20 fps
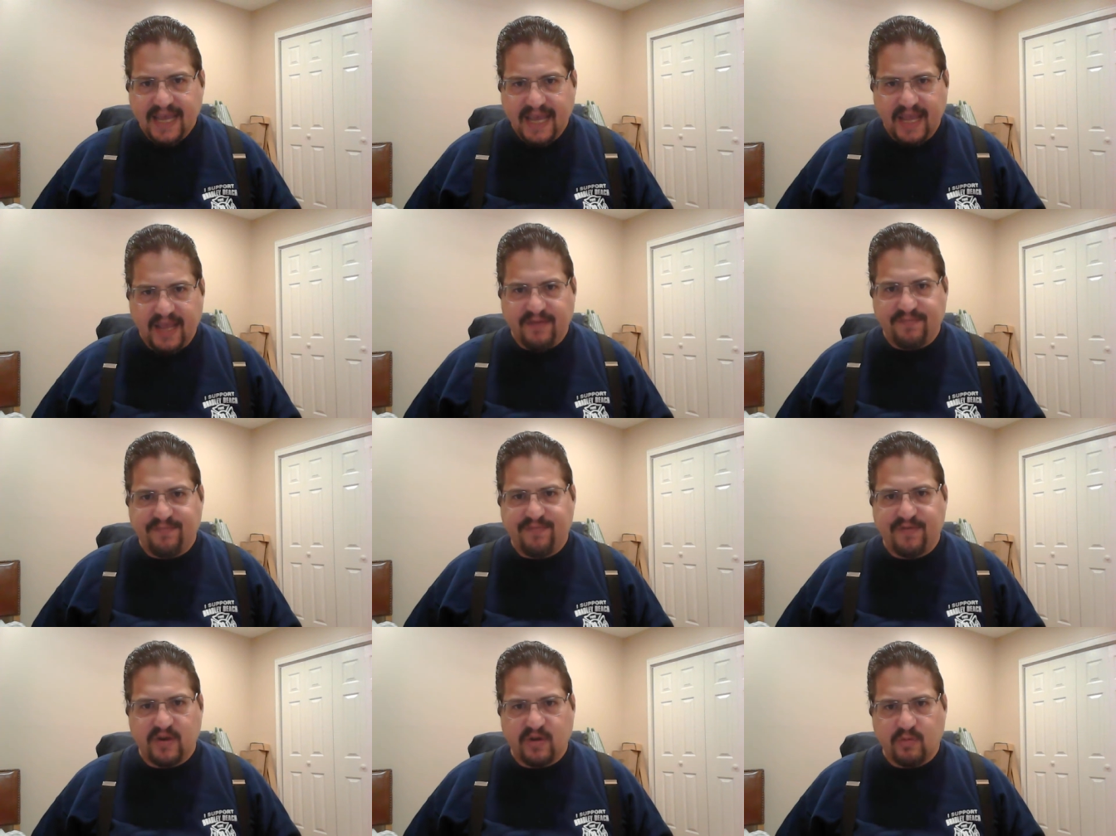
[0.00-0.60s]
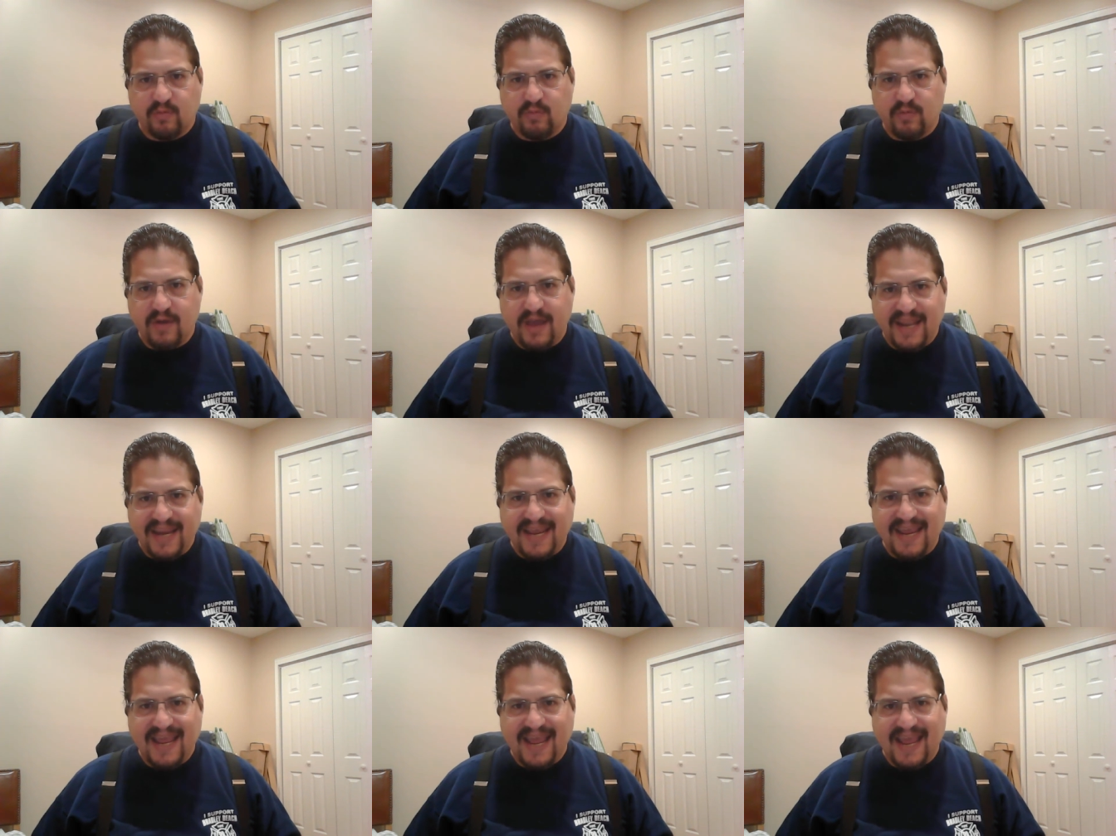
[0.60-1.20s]
If it
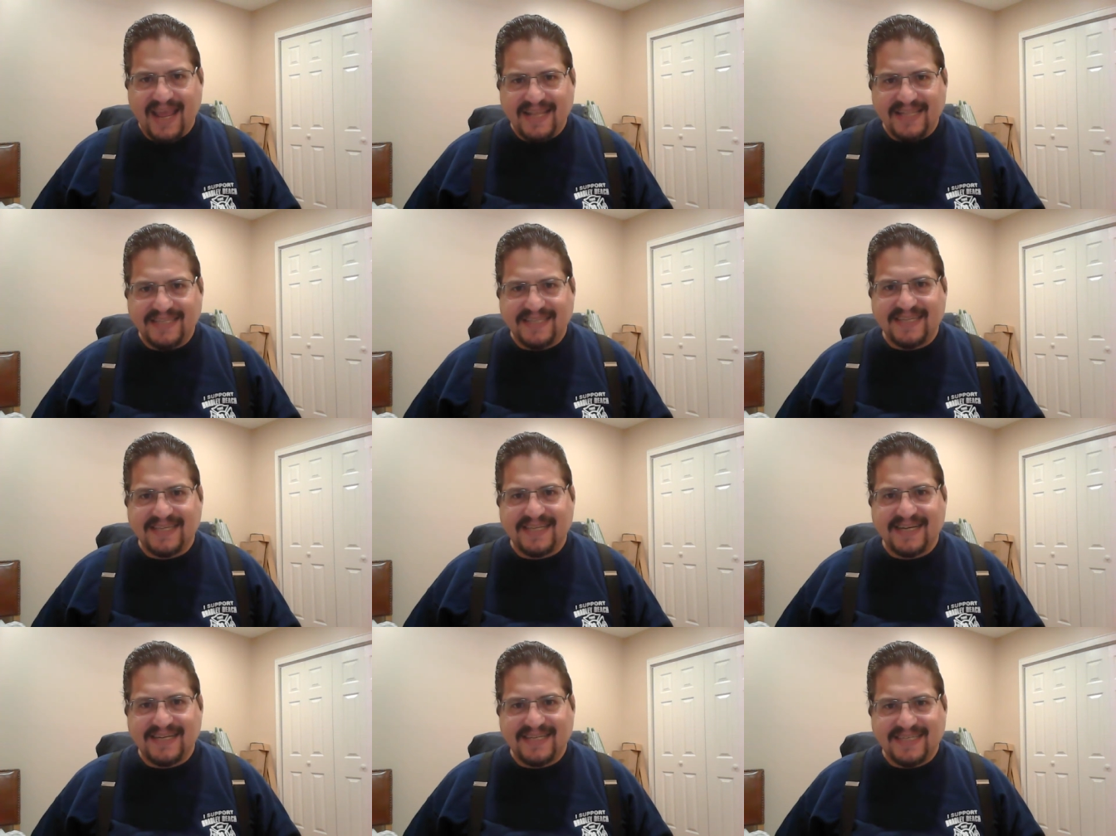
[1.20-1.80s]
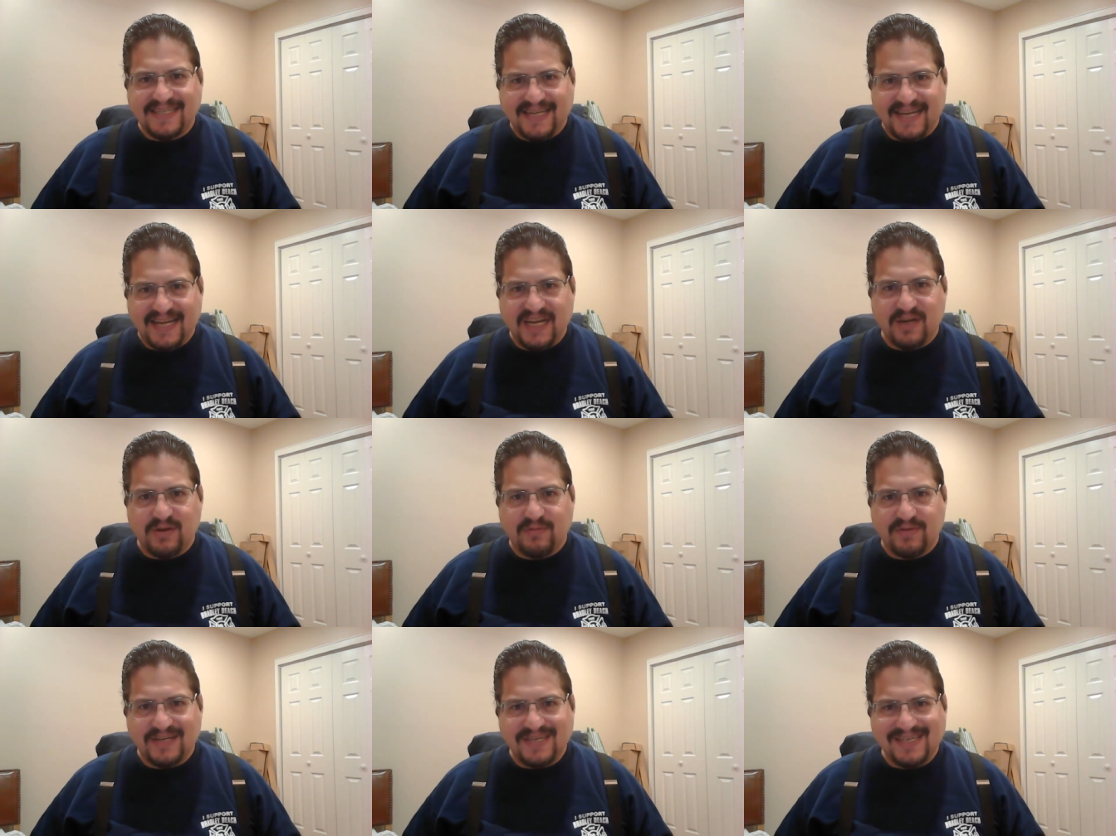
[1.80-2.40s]
already ends in a T
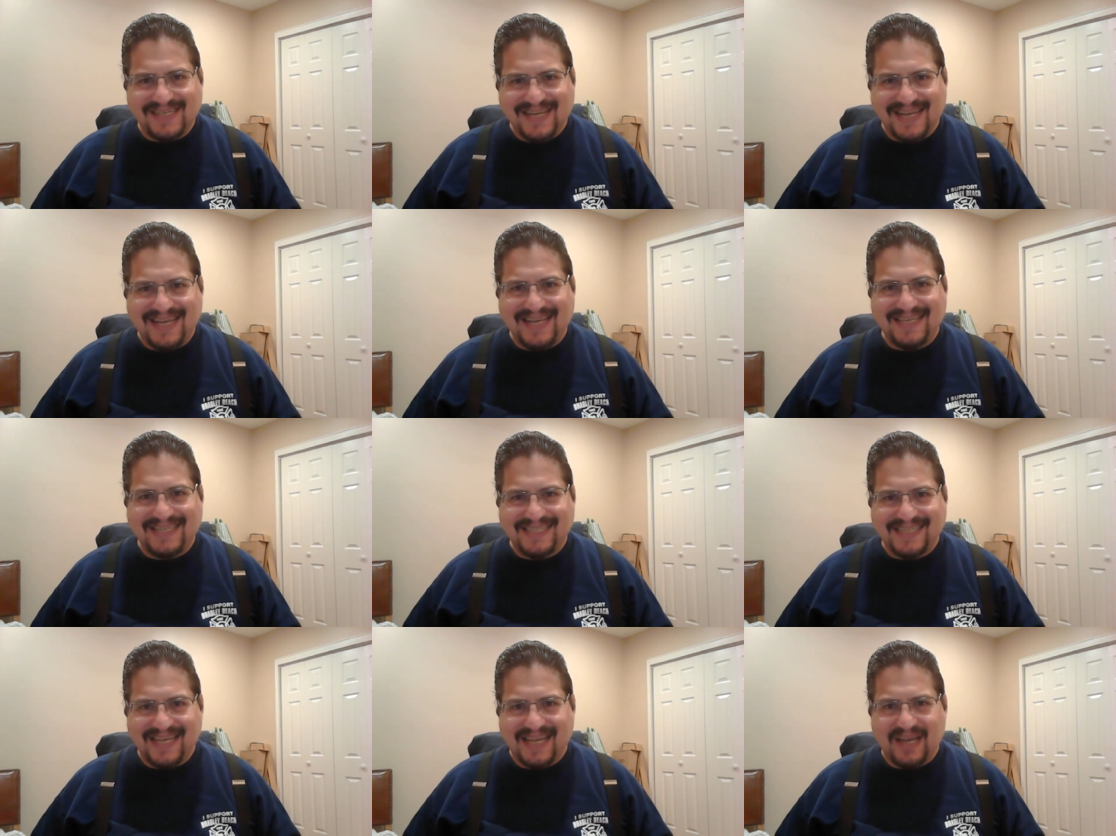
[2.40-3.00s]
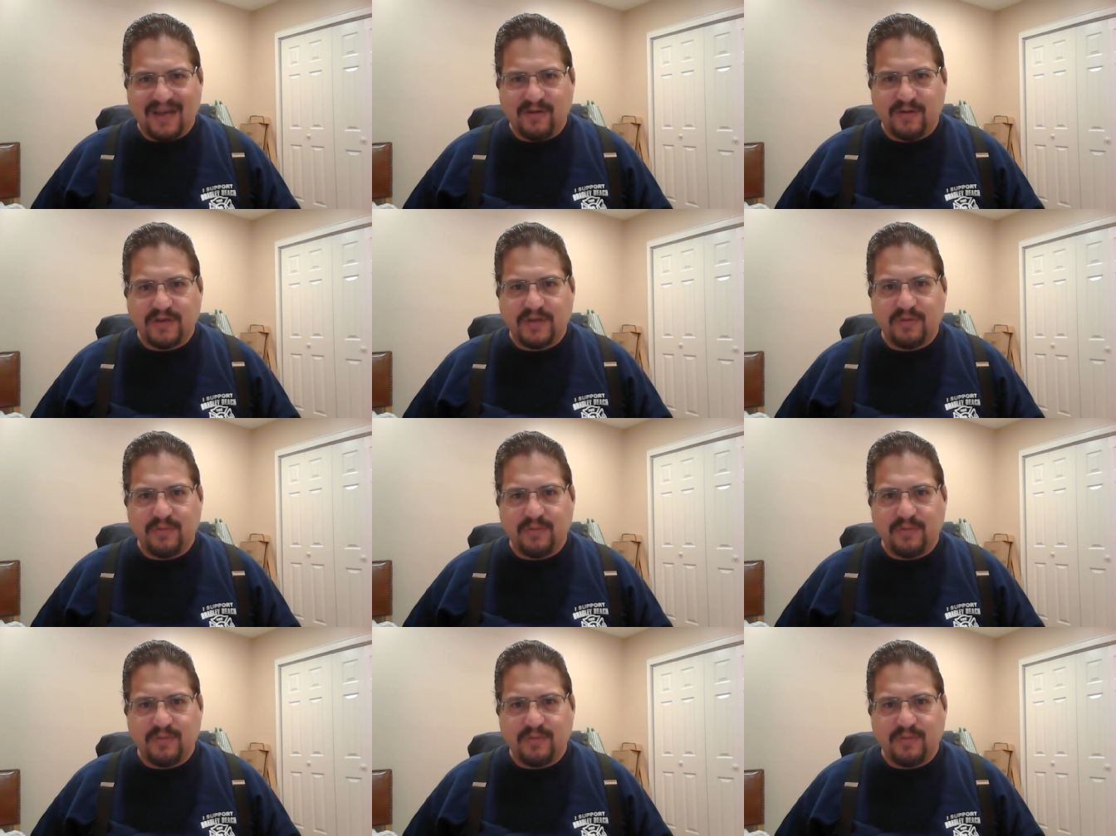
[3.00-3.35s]
or a D sound,